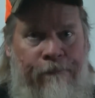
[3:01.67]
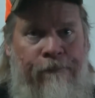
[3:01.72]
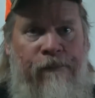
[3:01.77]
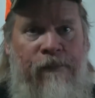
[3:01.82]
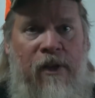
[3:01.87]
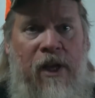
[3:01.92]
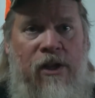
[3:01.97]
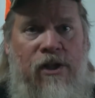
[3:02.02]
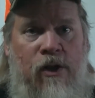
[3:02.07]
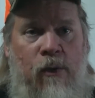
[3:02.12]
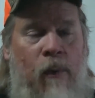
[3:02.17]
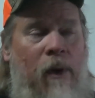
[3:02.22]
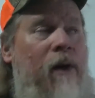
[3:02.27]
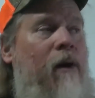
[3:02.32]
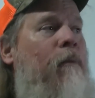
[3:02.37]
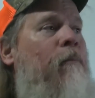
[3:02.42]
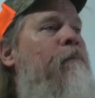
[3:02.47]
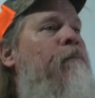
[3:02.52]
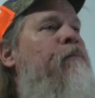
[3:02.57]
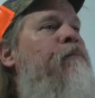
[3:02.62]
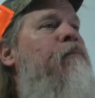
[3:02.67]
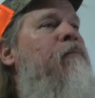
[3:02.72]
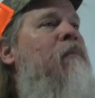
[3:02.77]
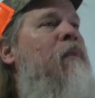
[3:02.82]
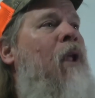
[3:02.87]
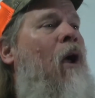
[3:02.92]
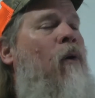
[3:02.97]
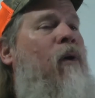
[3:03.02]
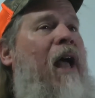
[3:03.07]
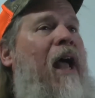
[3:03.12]
Yes, you will.
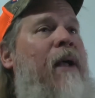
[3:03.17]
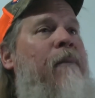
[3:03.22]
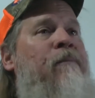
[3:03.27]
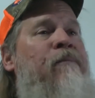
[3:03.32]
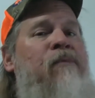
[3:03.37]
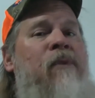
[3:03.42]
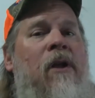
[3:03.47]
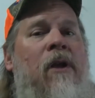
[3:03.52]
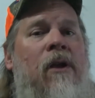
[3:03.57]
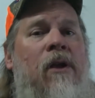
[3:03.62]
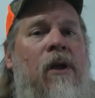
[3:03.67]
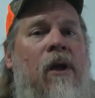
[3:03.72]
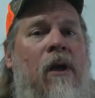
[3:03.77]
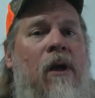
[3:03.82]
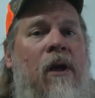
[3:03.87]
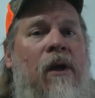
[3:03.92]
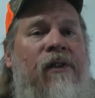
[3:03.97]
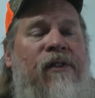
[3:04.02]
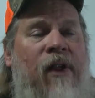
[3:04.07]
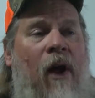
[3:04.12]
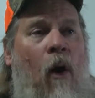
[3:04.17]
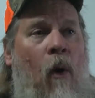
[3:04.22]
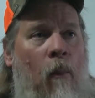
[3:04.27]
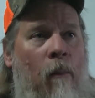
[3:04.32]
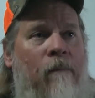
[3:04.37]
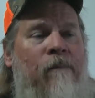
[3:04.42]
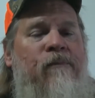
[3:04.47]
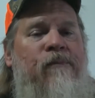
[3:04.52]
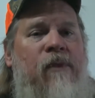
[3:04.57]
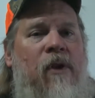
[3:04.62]
Okay, so
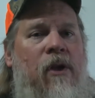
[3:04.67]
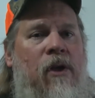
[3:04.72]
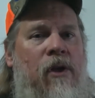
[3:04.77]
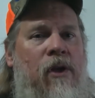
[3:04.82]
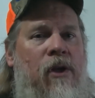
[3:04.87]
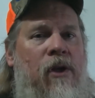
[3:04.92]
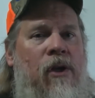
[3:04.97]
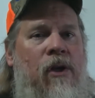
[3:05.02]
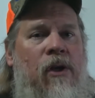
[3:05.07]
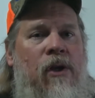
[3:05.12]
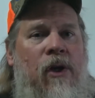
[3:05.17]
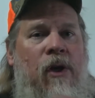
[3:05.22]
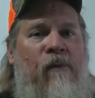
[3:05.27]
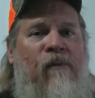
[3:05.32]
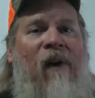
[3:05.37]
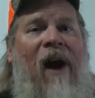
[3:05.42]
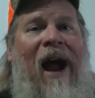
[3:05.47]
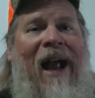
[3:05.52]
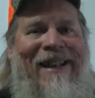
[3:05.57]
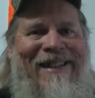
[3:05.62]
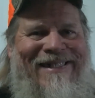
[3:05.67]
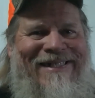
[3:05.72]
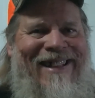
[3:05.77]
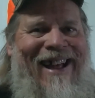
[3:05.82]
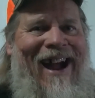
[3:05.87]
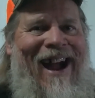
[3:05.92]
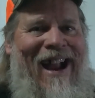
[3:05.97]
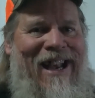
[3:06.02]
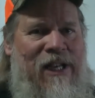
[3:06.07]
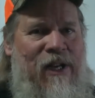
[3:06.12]
you find
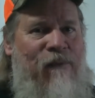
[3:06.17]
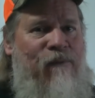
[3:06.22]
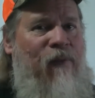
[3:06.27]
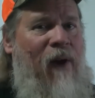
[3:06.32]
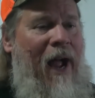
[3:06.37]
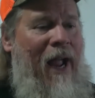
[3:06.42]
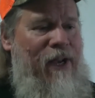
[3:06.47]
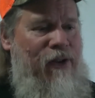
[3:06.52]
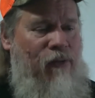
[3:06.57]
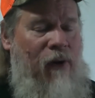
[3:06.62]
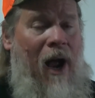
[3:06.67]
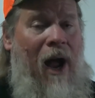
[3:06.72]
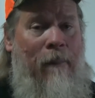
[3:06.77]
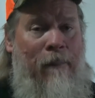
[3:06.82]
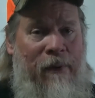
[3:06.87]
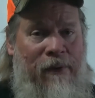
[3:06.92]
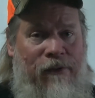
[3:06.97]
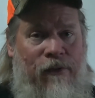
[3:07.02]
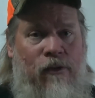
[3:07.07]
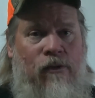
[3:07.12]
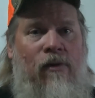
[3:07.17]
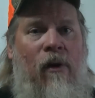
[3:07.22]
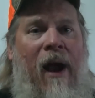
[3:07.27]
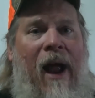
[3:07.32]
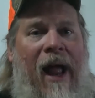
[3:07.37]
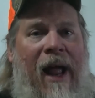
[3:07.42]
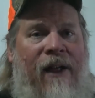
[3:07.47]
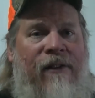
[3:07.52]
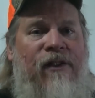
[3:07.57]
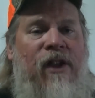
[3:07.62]
sign, you find droppings or
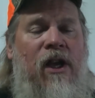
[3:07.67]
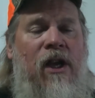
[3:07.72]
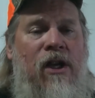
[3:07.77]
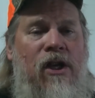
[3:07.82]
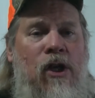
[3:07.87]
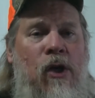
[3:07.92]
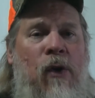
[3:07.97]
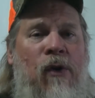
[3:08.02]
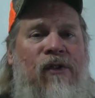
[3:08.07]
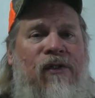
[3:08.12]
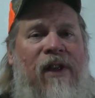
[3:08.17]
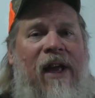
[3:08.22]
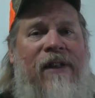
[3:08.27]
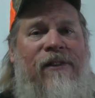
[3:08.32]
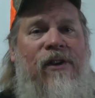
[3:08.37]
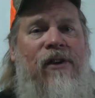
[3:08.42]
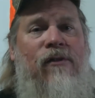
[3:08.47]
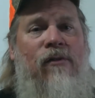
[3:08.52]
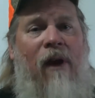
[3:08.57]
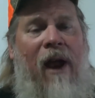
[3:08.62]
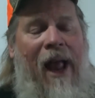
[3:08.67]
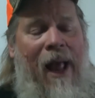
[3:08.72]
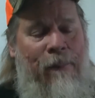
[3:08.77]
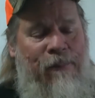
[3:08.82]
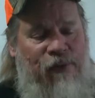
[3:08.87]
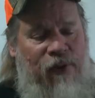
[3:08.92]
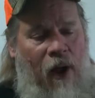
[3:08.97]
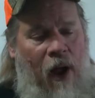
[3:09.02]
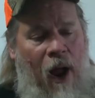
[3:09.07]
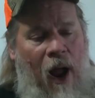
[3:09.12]
tracks. You set the
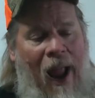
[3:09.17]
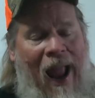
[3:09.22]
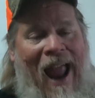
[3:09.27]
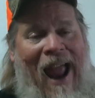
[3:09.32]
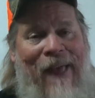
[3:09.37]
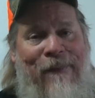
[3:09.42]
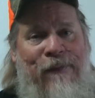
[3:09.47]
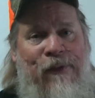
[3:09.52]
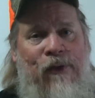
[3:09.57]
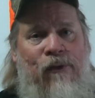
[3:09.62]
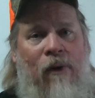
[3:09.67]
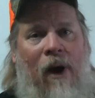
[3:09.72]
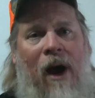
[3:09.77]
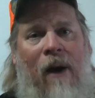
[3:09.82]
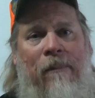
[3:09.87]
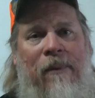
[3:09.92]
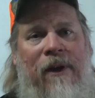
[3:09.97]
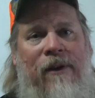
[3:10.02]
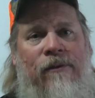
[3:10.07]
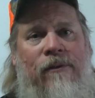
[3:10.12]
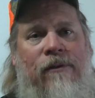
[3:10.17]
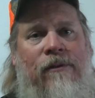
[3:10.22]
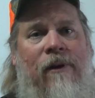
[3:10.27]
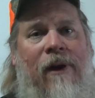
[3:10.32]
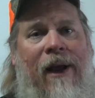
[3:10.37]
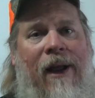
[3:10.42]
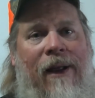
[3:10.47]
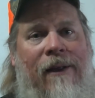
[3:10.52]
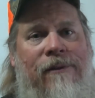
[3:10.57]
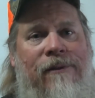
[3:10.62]
traps at the droppings or
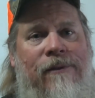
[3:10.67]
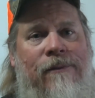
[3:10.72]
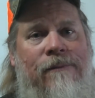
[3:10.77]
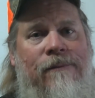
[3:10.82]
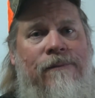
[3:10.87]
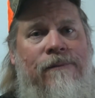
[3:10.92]
tracks.